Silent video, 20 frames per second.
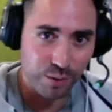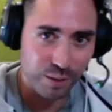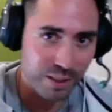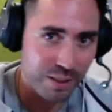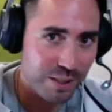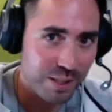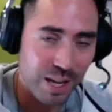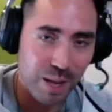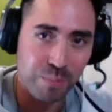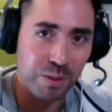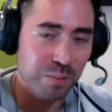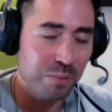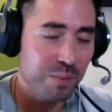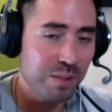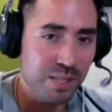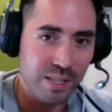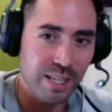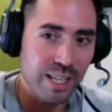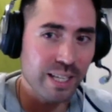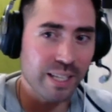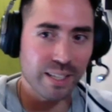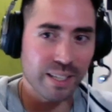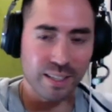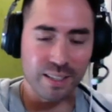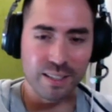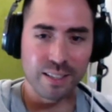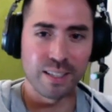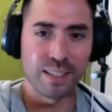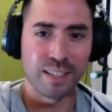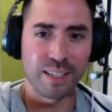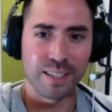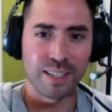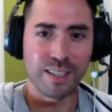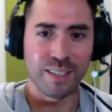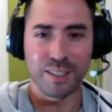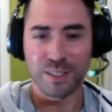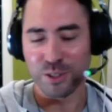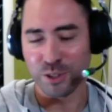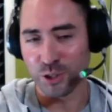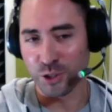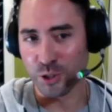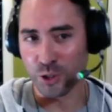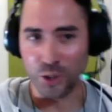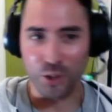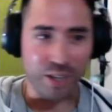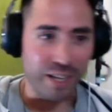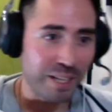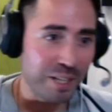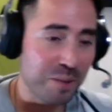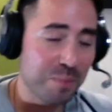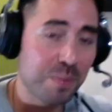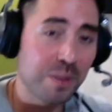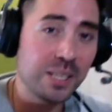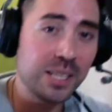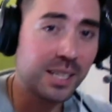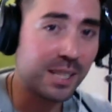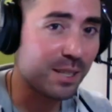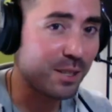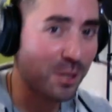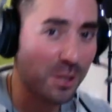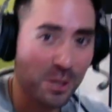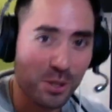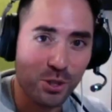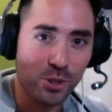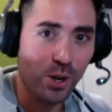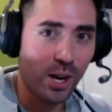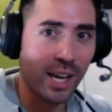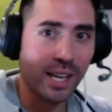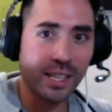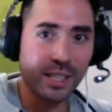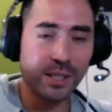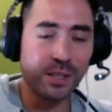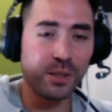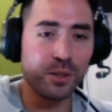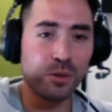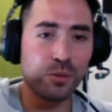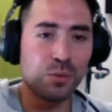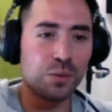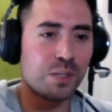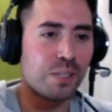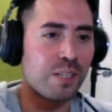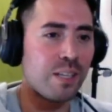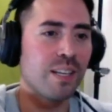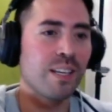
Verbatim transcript: Let's not be mistaken. Sure, anybody can just drag in loops.